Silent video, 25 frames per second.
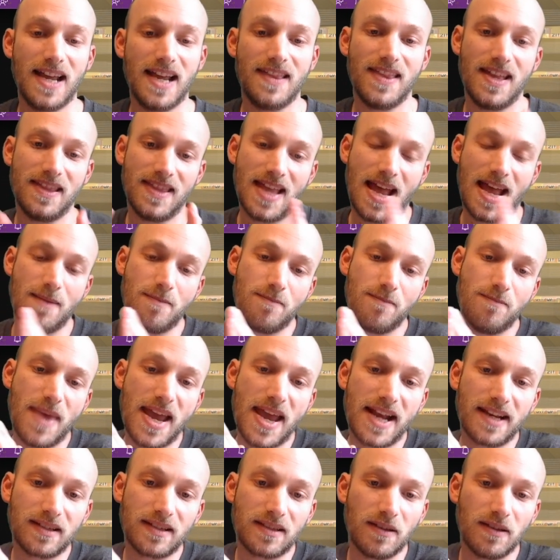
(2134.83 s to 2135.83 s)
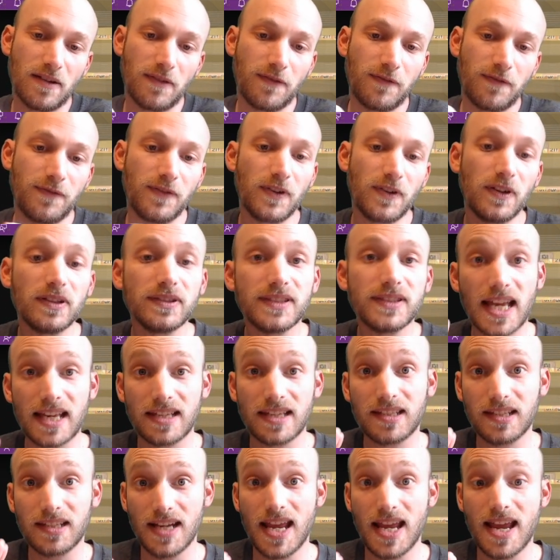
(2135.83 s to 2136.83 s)
And then that makes the full
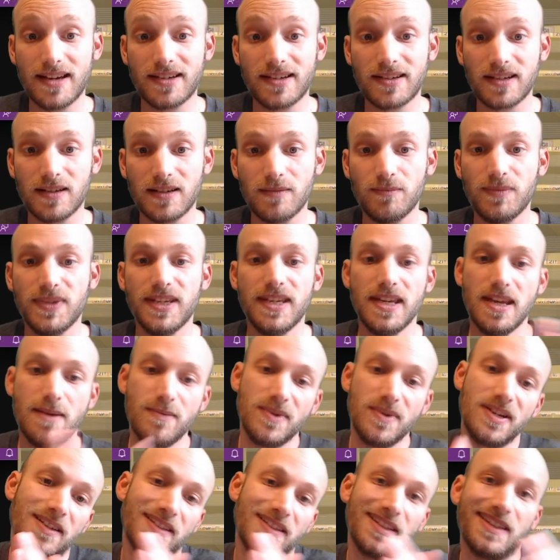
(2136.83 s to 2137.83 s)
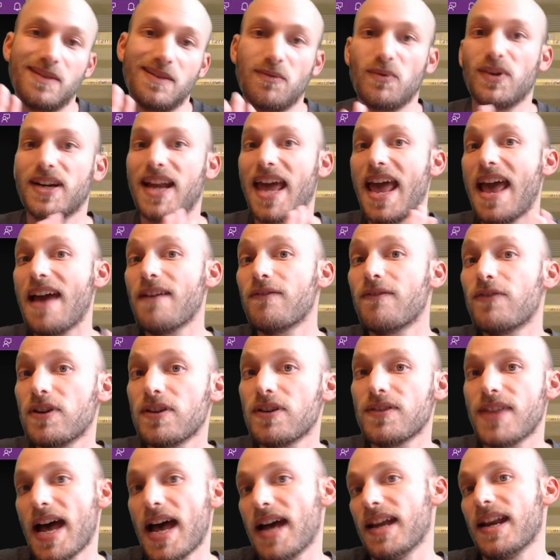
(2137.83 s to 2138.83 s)
destination be images and then whatever
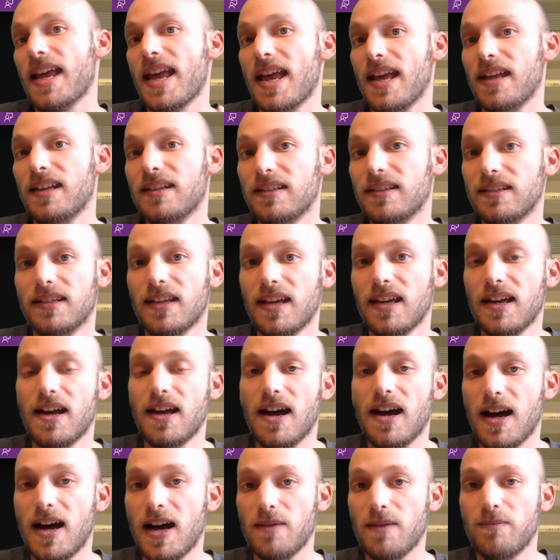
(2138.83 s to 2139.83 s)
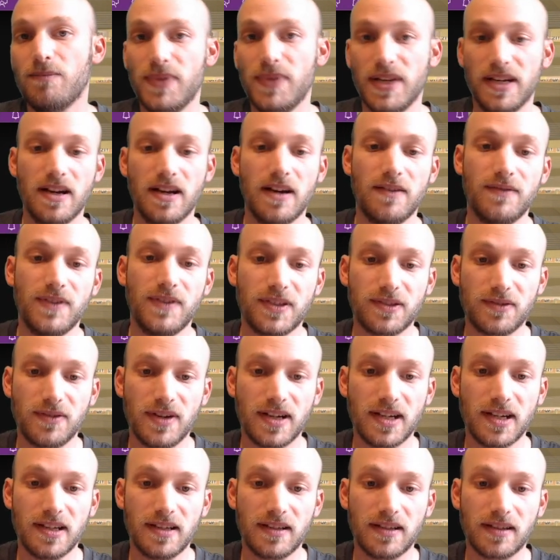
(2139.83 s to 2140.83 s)
that end bit of the
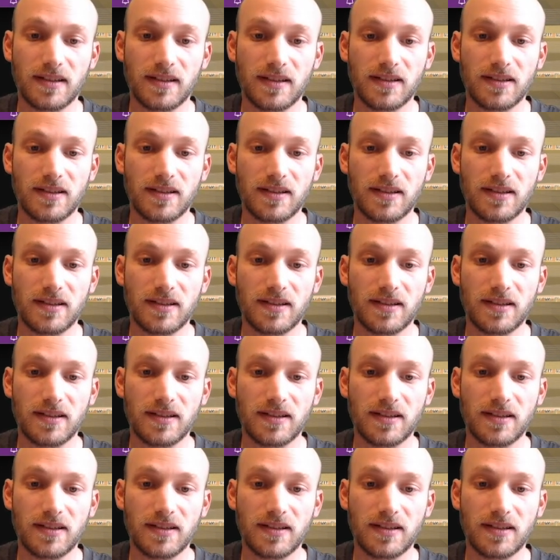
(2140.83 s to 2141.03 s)
string is.